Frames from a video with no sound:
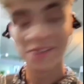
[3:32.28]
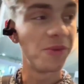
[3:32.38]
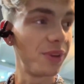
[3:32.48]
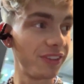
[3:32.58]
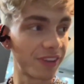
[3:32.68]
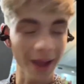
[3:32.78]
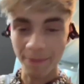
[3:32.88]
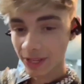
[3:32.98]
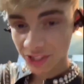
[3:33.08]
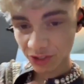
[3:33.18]
when you've got
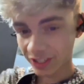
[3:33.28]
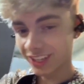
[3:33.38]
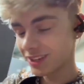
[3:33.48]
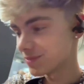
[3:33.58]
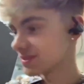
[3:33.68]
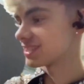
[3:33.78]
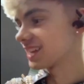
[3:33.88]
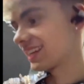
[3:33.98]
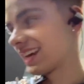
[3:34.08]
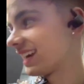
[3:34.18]
big dreams
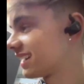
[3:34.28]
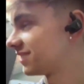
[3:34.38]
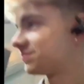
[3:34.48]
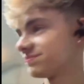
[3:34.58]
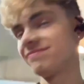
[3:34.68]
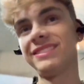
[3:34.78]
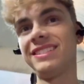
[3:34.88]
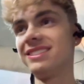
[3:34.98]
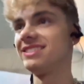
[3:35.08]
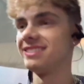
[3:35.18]
and like
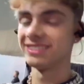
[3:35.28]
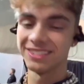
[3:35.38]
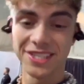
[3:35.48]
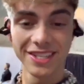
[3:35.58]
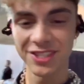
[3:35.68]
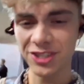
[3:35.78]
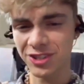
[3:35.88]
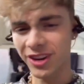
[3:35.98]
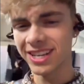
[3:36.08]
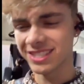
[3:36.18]
it's just
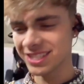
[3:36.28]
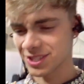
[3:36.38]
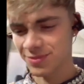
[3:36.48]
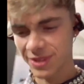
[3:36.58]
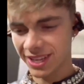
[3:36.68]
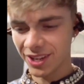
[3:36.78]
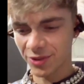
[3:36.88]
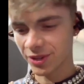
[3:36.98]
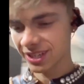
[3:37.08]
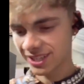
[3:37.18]
crazy to be here.
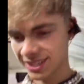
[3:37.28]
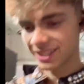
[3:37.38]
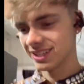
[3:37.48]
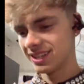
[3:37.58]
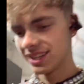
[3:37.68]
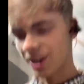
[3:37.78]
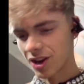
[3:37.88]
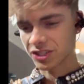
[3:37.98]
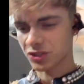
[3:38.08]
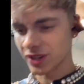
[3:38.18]
We're in
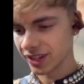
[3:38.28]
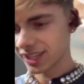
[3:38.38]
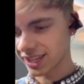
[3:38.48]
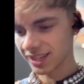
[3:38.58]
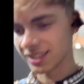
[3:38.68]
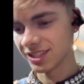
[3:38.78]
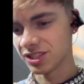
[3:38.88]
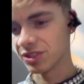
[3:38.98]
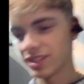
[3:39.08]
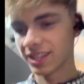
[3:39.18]
Australia
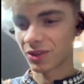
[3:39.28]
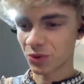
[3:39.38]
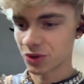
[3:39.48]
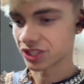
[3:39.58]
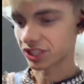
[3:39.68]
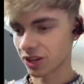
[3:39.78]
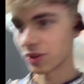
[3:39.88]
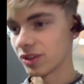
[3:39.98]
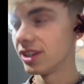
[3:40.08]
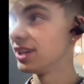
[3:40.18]
doing an award
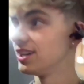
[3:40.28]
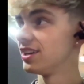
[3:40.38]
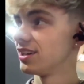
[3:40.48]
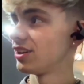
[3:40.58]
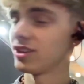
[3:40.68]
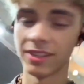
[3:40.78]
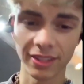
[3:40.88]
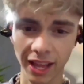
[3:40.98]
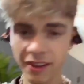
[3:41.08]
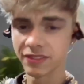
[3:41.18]
show on
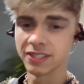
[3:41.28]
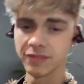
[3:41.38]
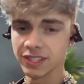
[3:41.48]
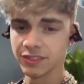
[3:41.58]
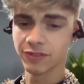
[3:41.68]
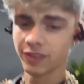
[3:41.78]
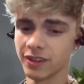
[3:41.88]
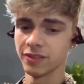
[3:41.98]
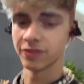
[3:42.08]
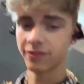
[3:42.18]
live TV in front
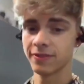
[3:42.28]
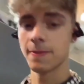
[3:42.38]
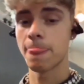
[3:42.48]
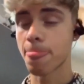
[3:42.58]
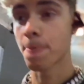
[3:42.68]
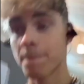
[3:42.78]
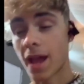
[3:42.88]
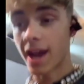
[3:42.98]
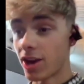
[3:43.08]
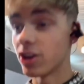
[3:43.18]
of
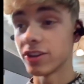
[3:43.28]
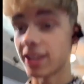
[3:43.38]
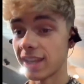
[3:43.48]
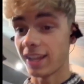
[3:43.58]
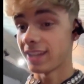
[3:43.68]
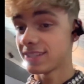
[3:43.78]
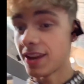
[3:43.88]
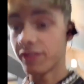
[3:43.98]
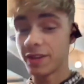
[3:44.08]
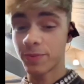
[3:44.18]
I heard that like
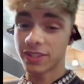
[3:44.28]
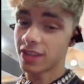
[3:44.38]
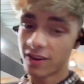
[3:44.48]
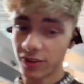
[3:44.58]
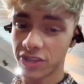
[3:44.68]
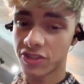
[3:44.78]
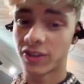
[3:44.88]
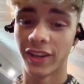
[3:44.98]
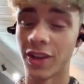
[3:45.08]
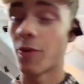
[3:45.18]
70% of
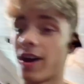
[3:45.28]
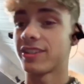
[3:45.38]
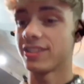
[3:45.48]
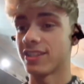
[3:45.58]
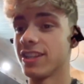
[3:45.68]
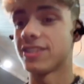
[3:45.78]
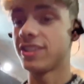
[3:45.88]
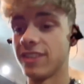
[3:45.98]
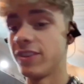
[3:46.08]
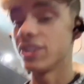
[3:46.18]
Australia watches this
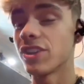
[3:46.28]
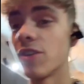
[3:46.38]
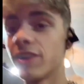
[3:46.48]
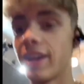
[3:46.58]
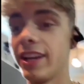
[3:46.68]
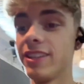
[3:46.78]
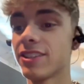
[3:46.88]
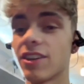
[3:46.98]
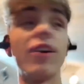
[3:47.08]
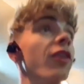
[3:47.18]
TV show tonight,
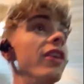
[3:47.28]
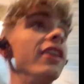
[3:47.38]
so